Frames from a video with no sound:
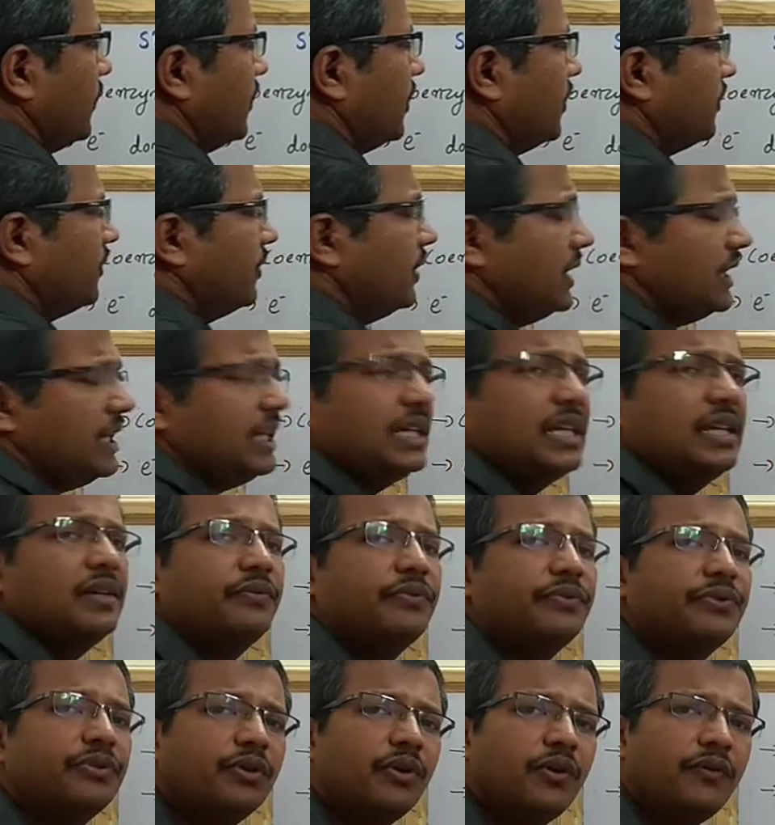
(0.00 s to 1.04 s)
So it
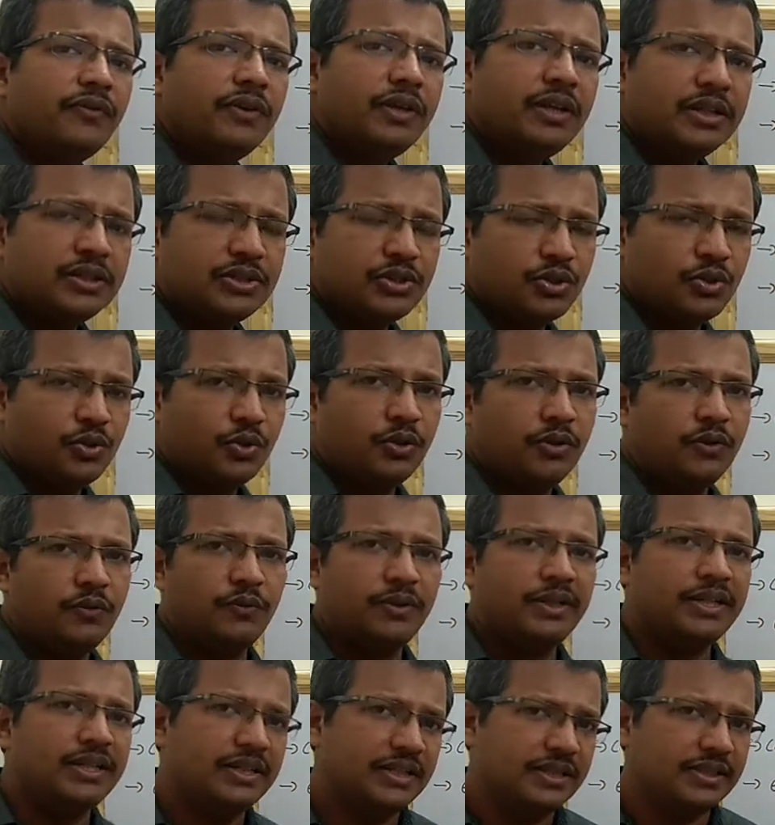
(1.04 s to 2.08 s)
gives off electron
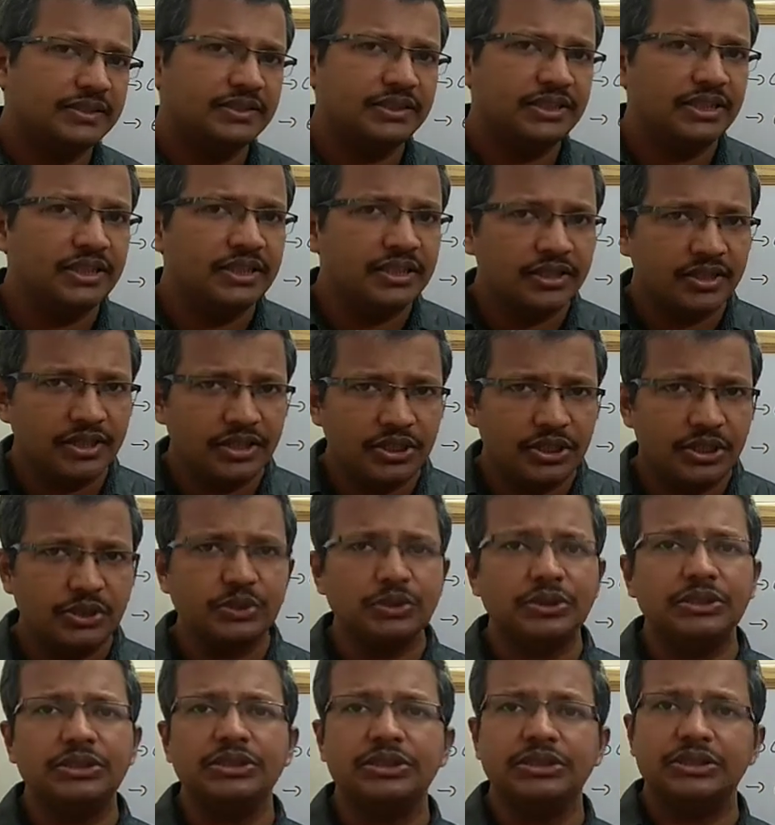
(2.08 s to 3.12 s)
when it is in
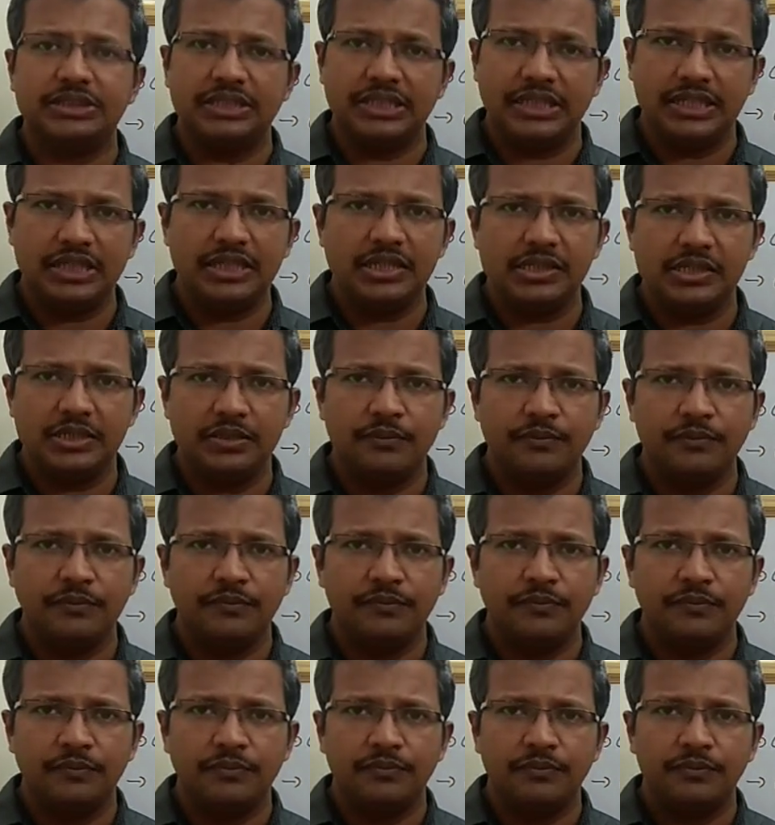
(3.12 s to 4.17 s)
reduced state.
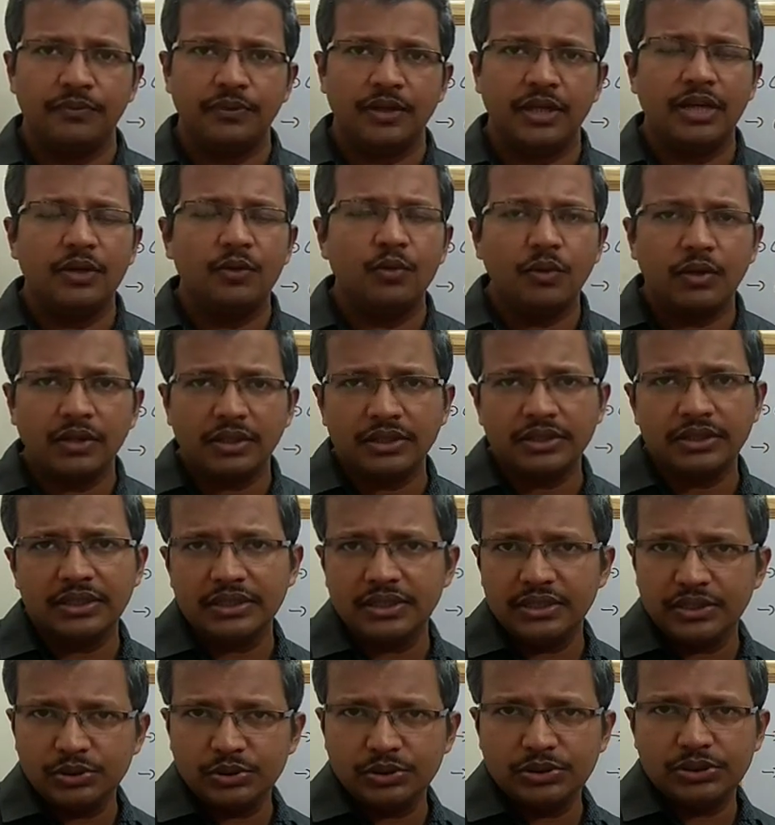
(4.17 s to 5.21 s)
And what are the
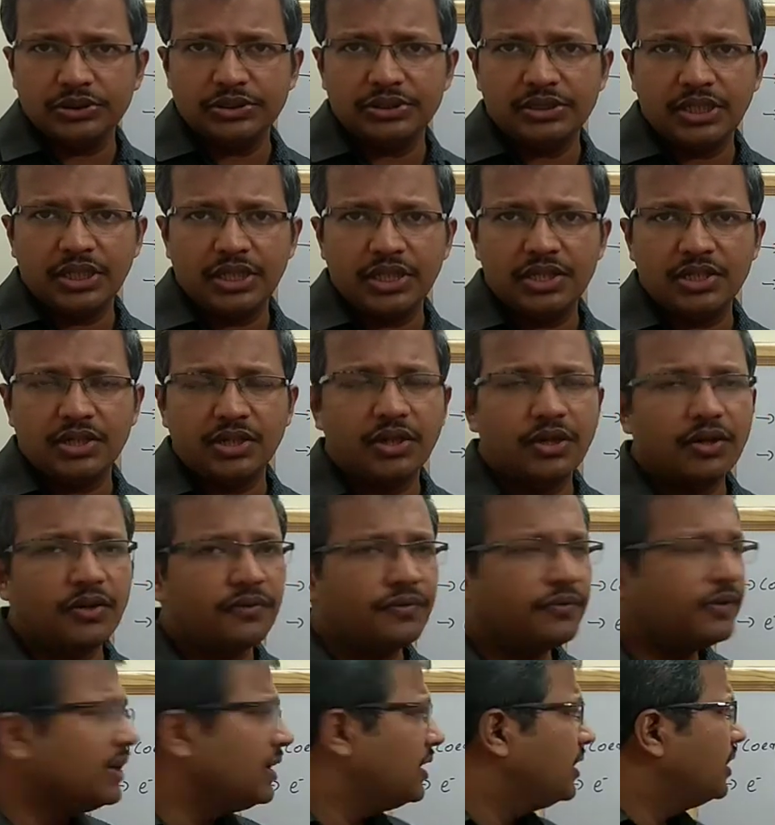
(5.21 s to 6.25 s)
reduced state
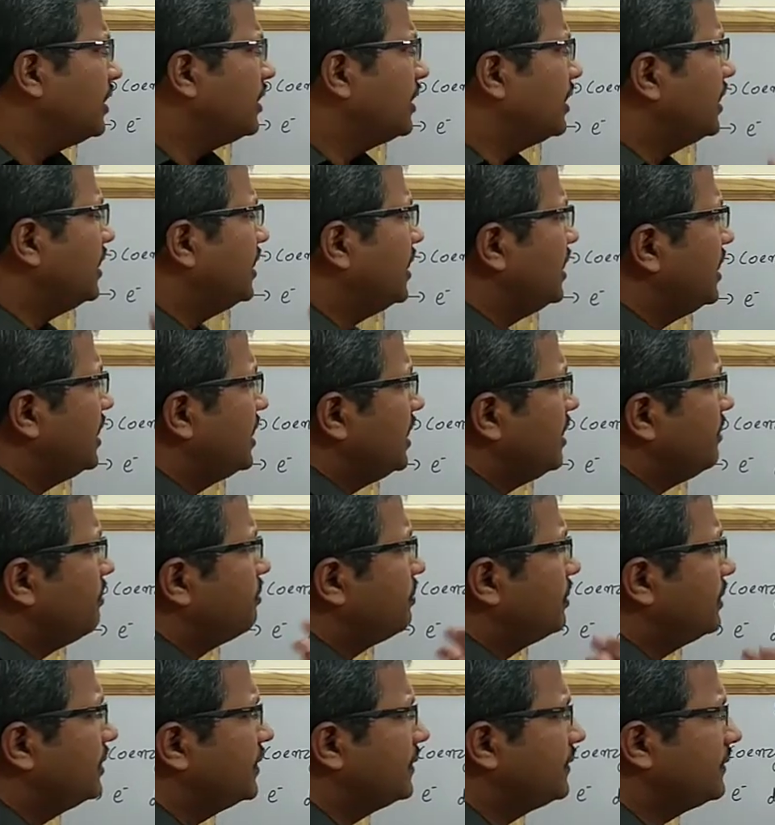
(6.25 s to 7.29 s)
of NAD
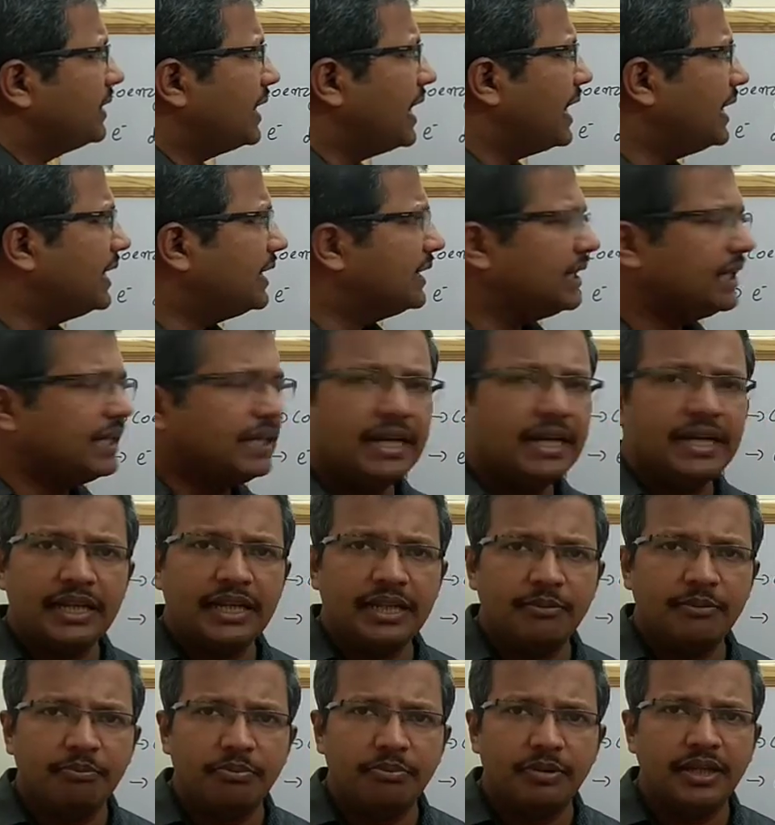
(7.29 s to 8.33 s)
plus and
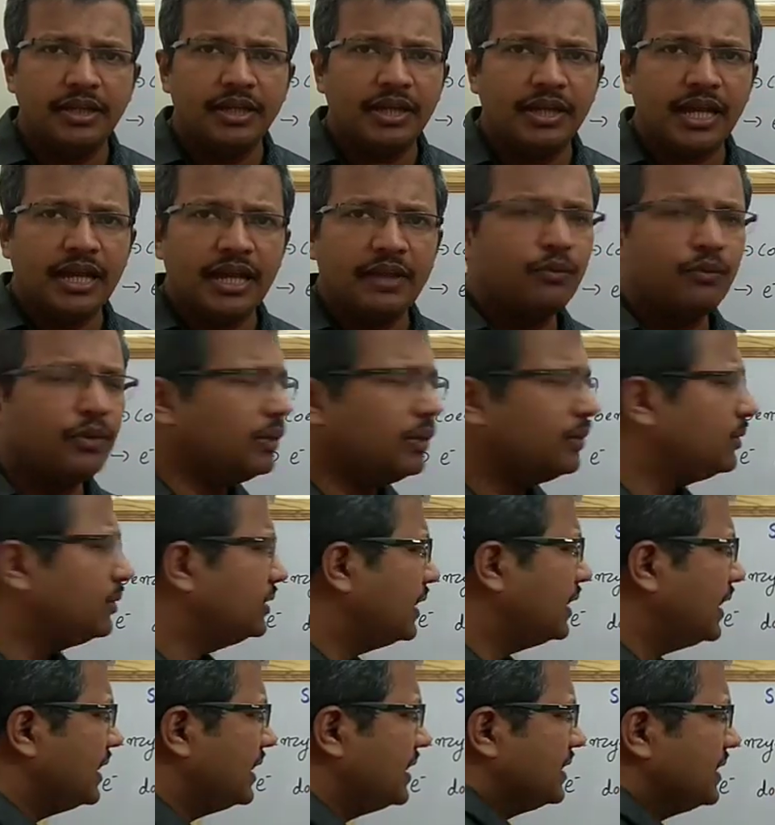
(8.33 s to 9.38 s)
NADP? And we know
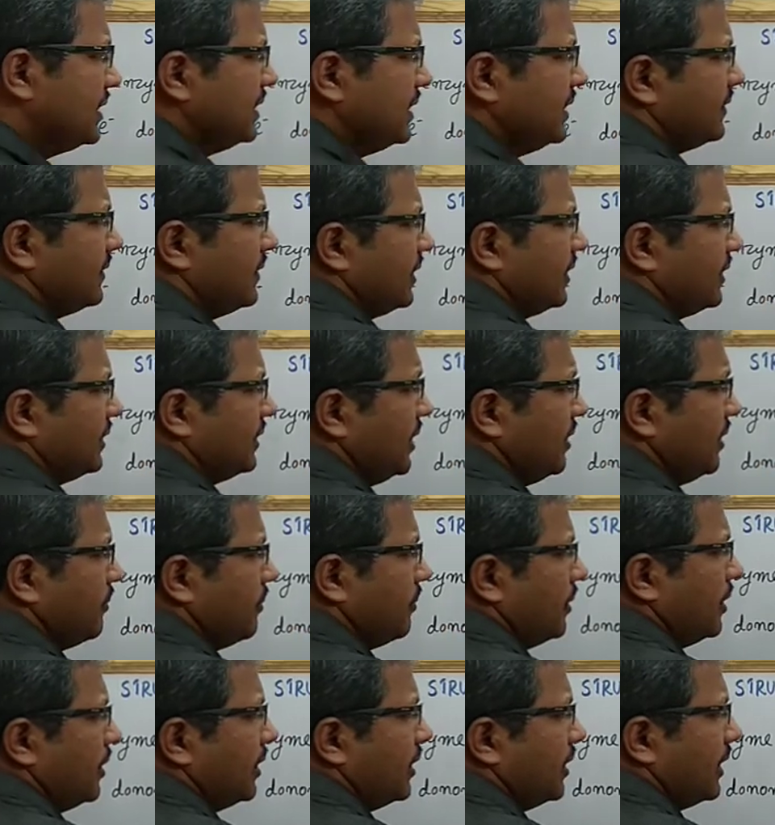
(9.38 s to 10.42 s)
that it is nothing
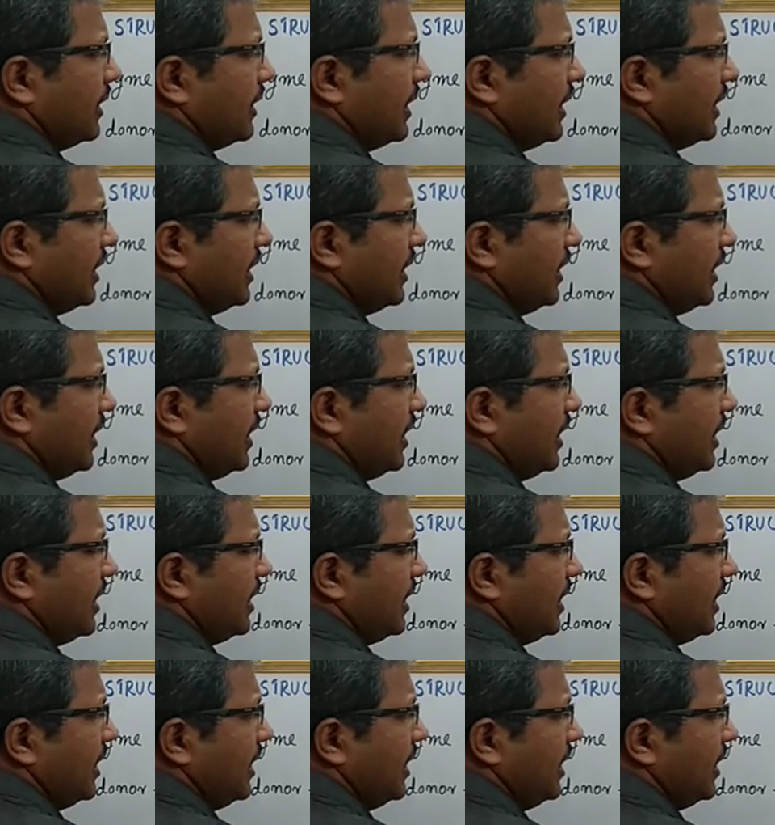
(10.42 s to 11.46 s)
but
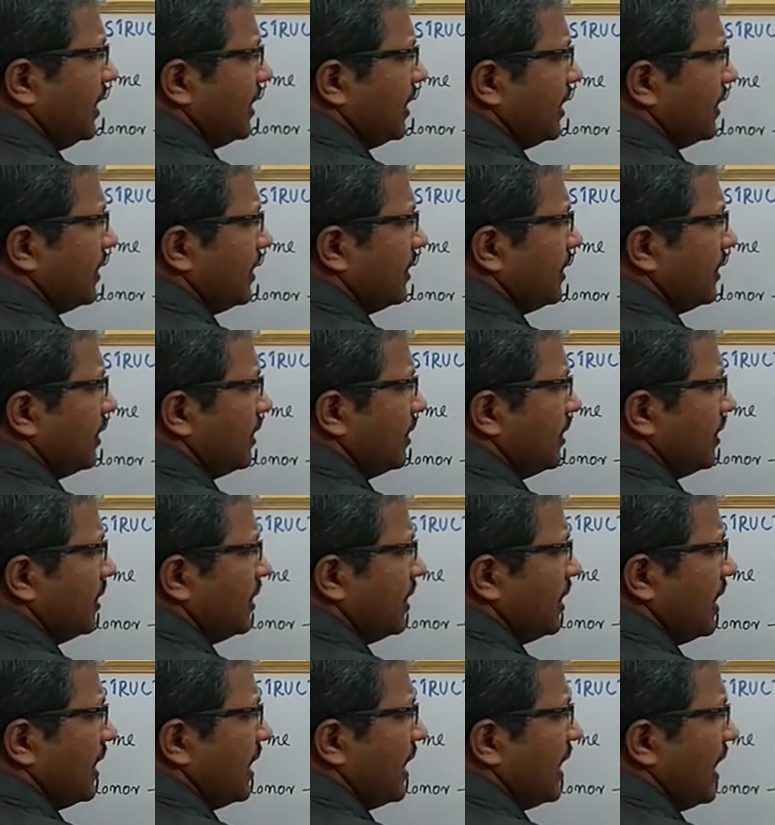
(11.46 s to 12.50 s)
NAD
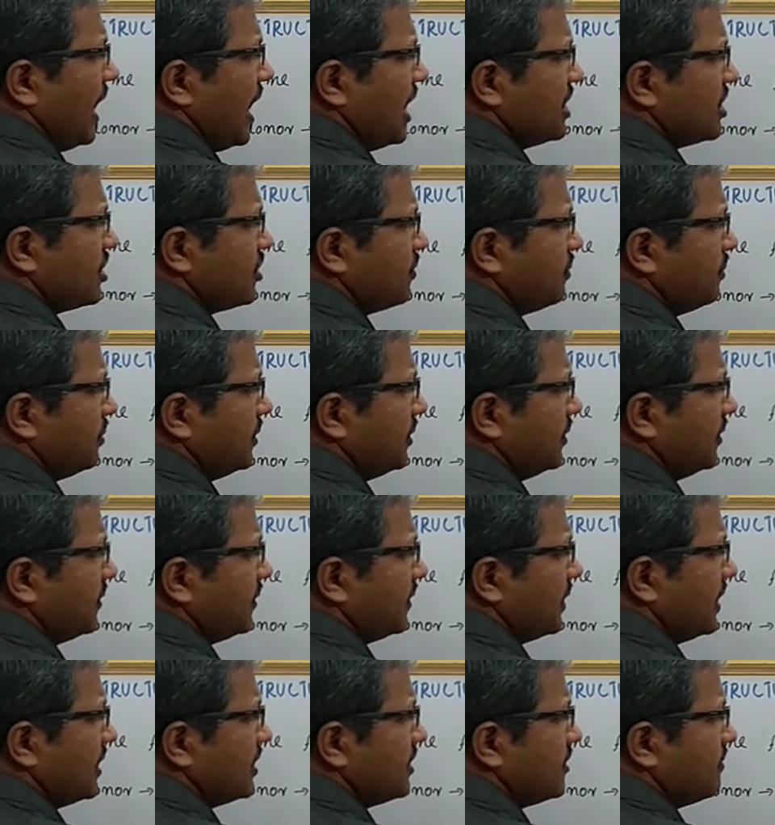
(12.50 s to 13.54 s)
H plus
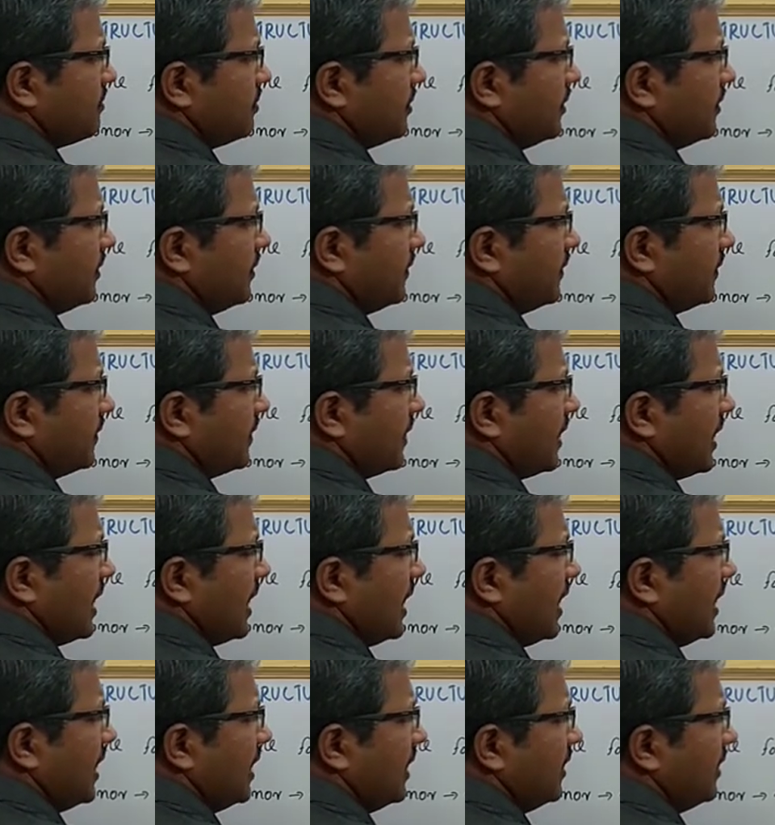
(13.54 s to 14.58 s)

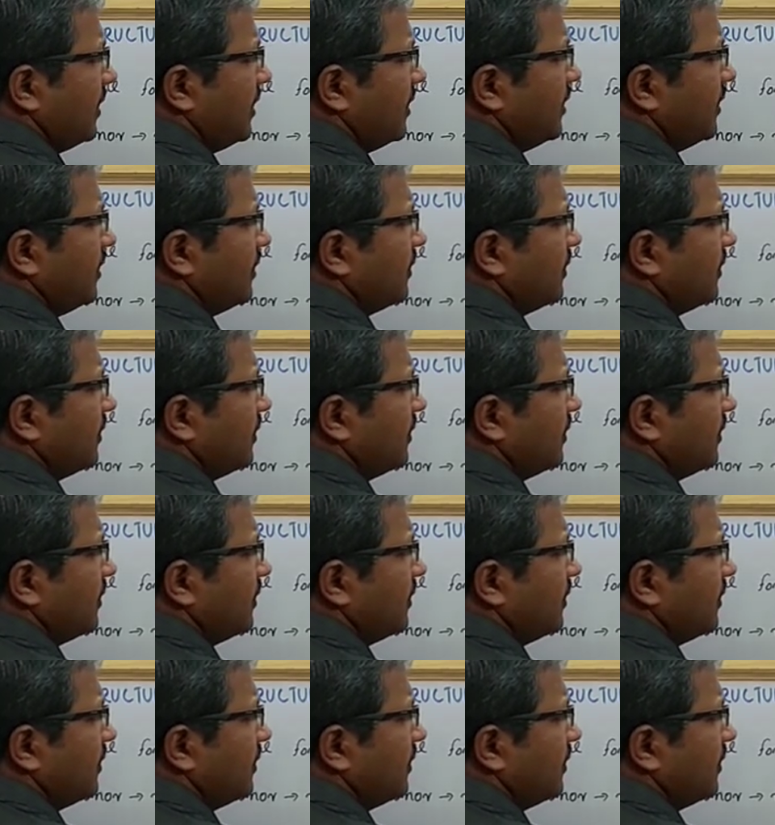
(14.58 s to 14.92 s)
and